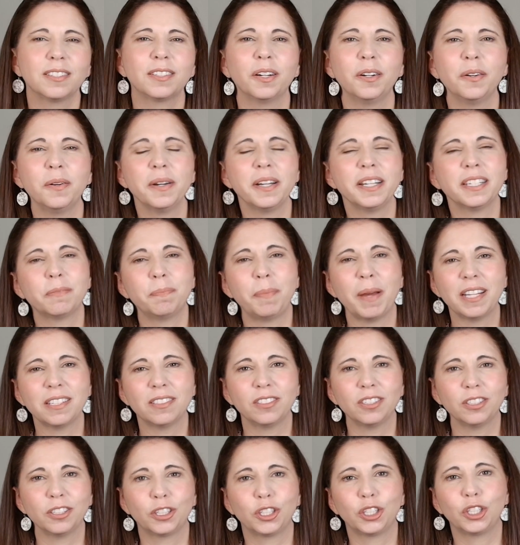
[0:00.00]
So it's
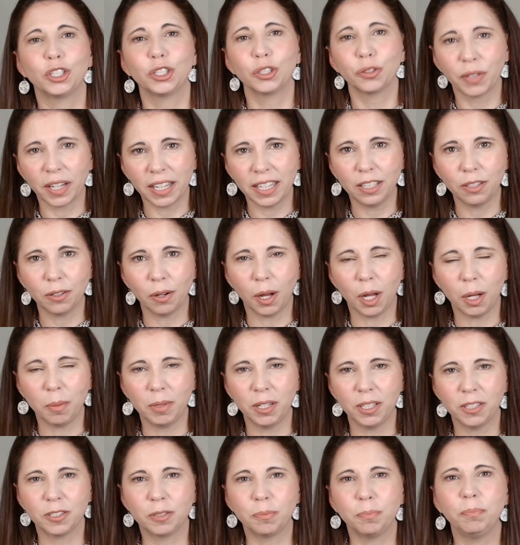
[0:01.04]
best to curate your
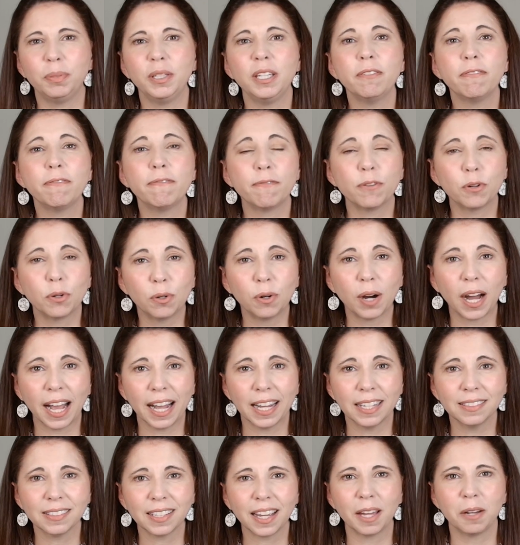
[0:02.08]
uploads
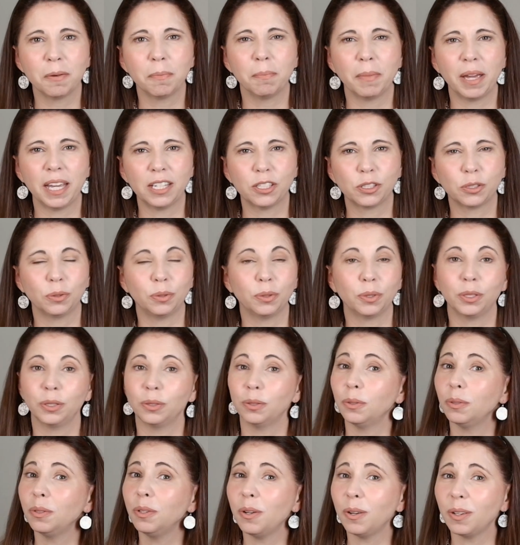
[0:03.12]
beforehand and make sure
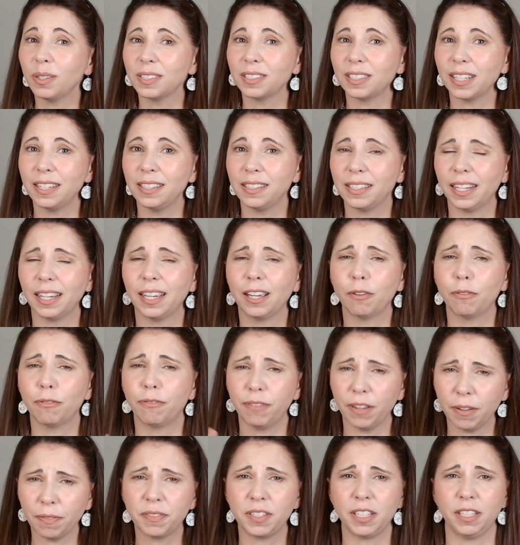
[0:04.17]
you're not sending
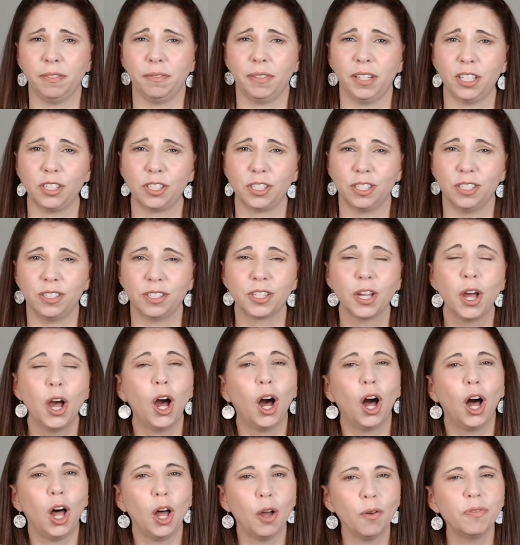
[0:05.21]
15 versions
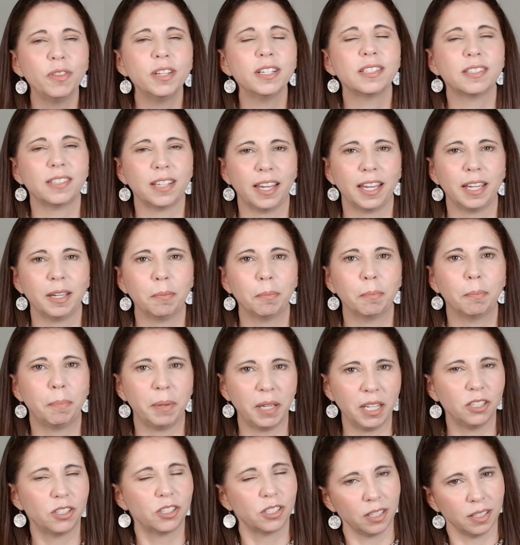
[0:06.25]
of the same
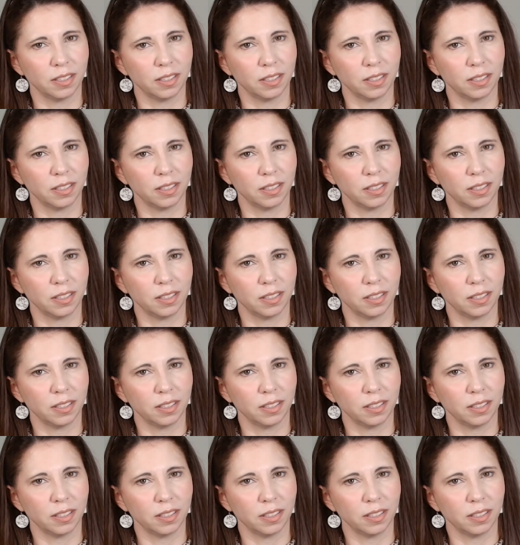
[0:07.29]
beach